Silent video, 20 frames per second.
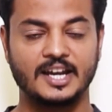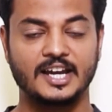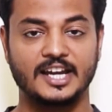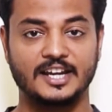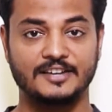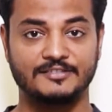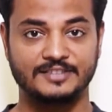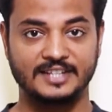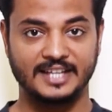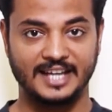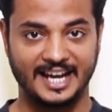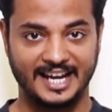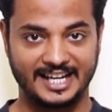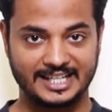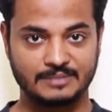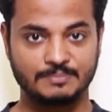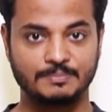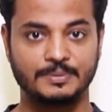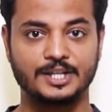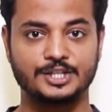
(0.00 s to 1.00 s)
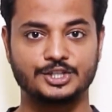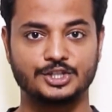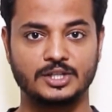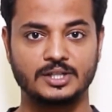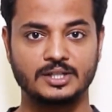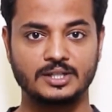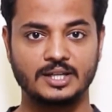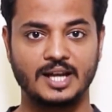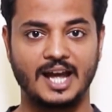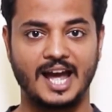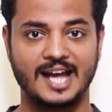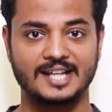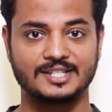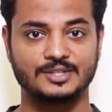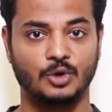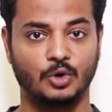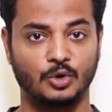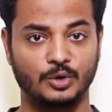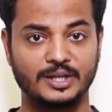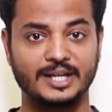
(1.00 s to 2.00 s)
If the expression has
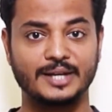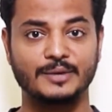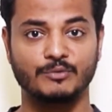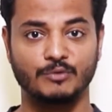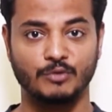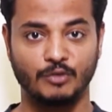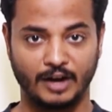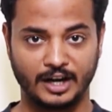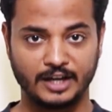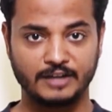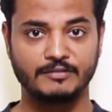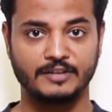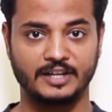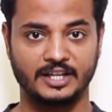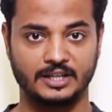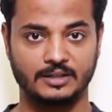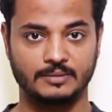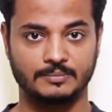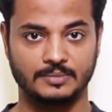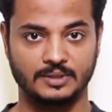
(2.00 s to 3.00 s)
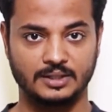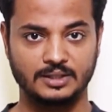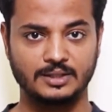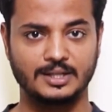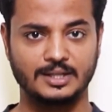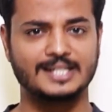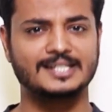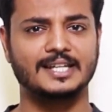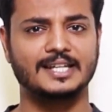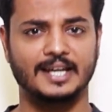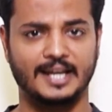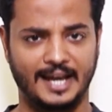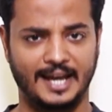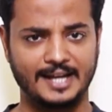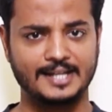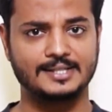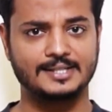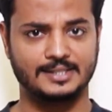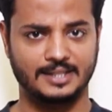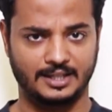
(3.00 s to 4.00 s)
only one variable, let's say
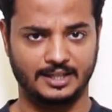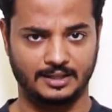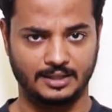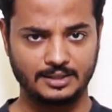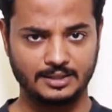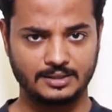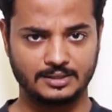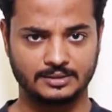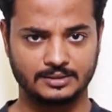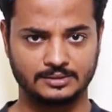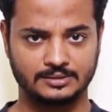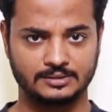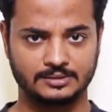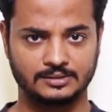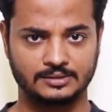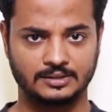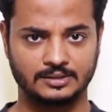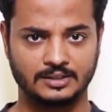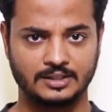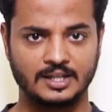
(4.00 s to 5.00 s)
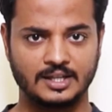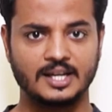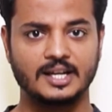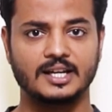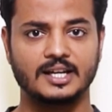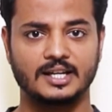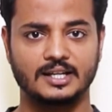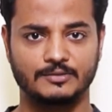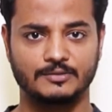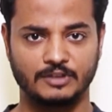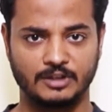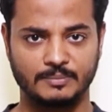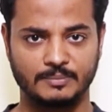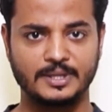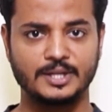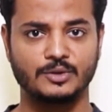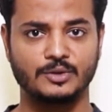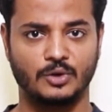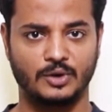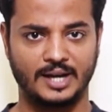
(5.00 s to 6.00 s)
x in it, it will be
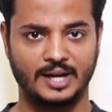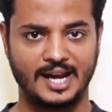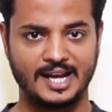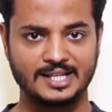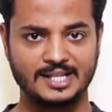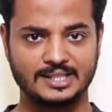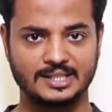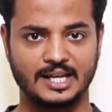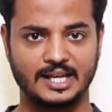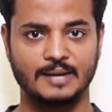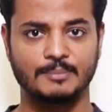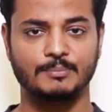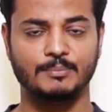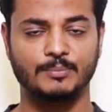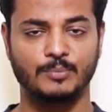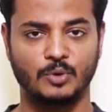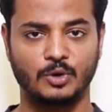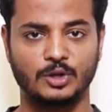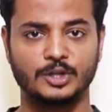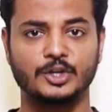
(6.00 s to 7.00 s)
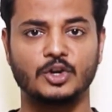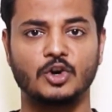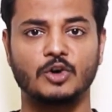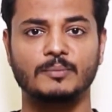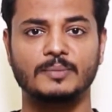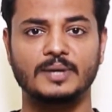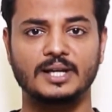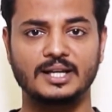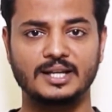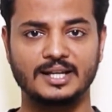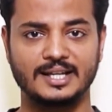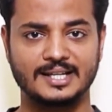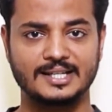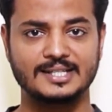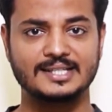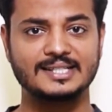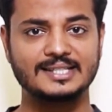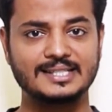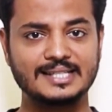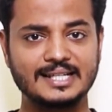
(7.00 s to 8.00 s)
known as a polynomial in
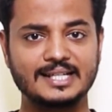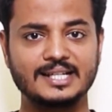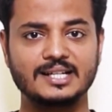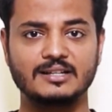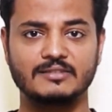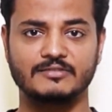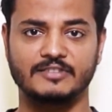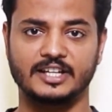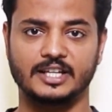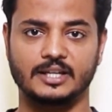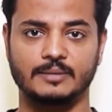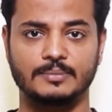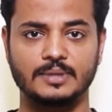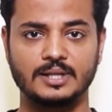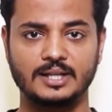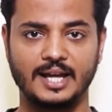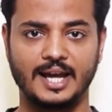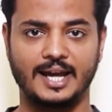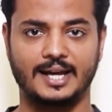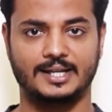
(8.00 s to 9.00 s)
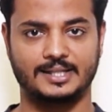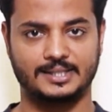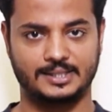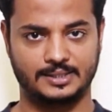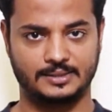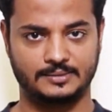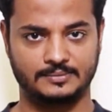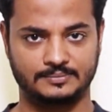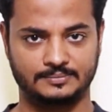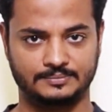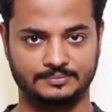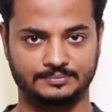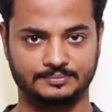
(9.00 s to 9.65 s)
single variable x.